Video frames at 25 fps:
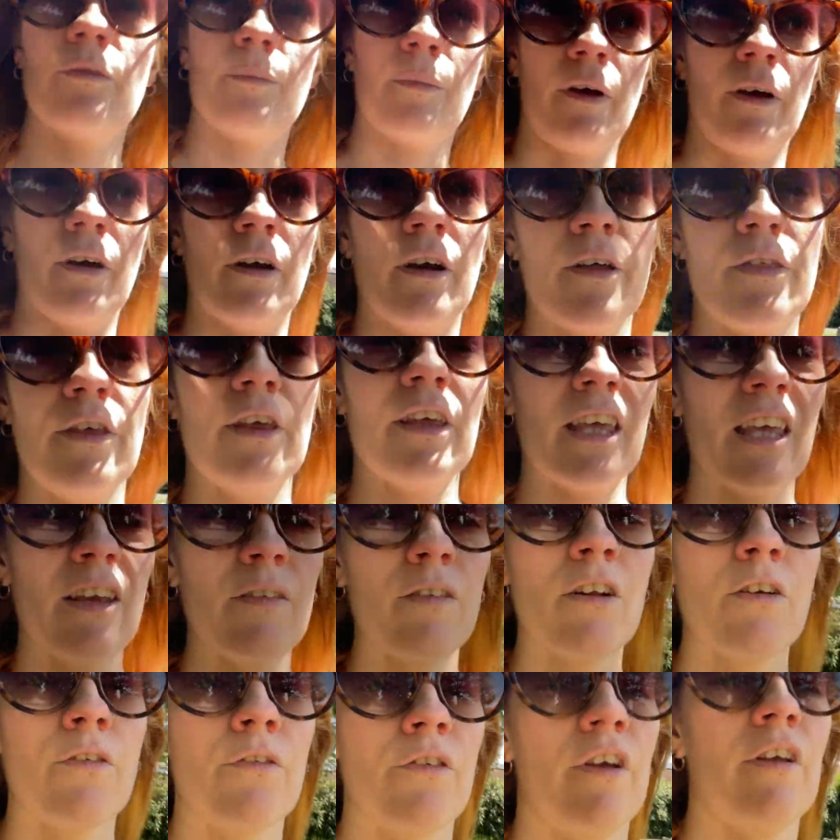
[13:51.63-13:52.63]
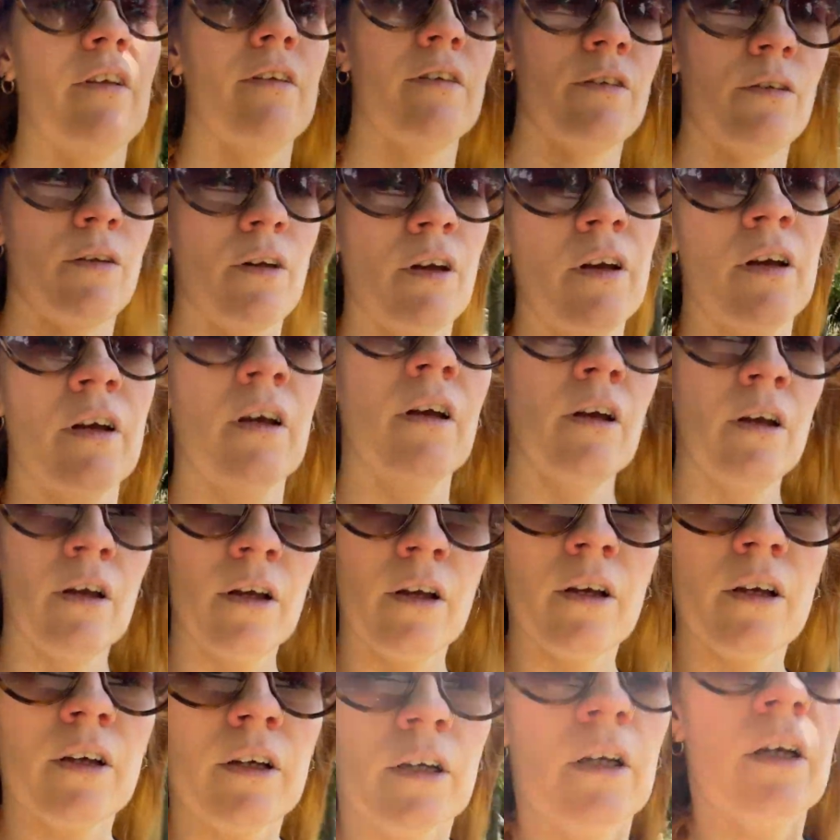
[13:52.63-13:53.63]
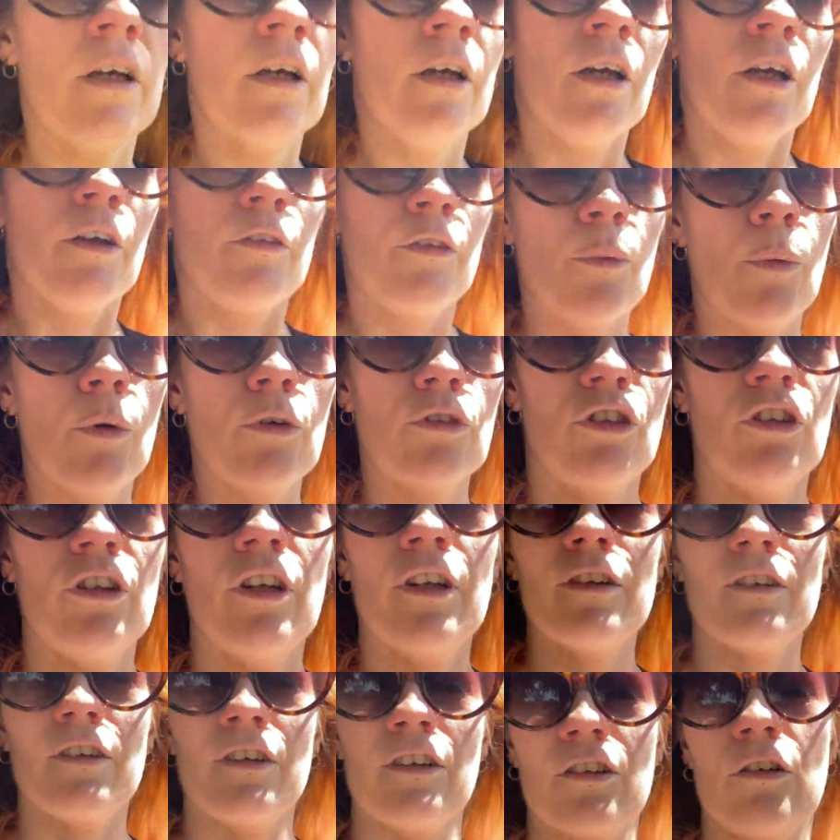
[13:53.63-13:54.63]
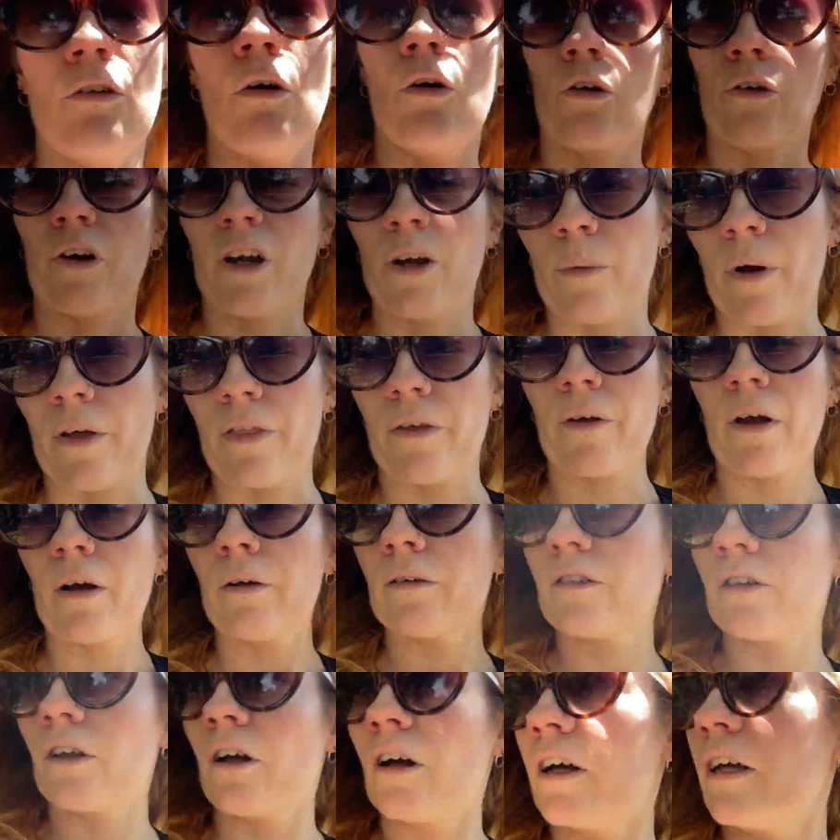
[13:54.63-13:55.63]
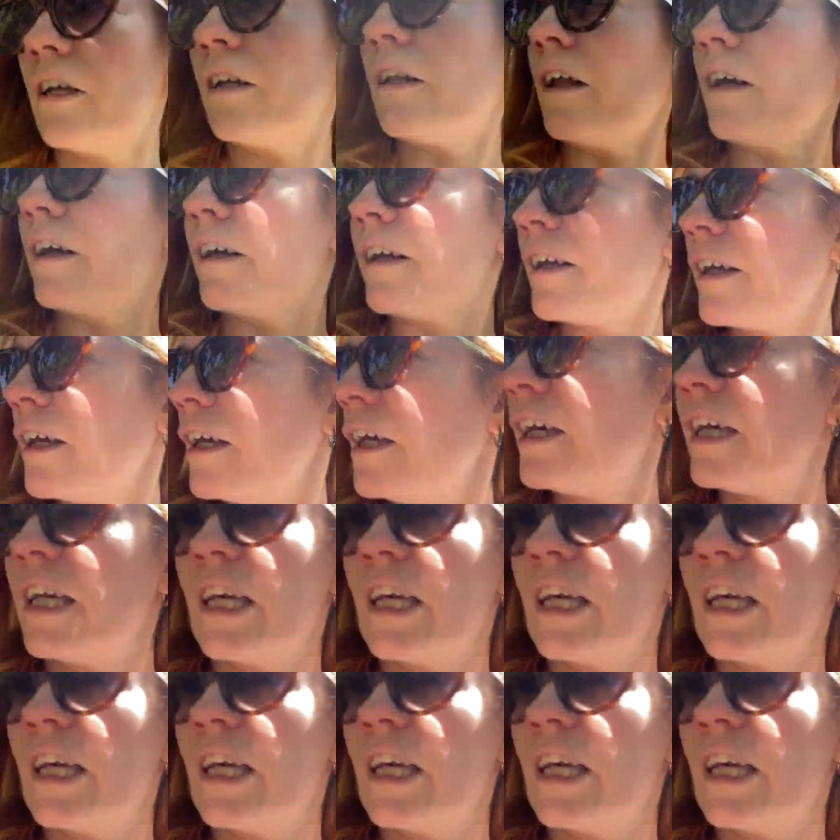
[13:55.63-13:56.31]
But I think even if you're watching this and it's not great weather outside, like,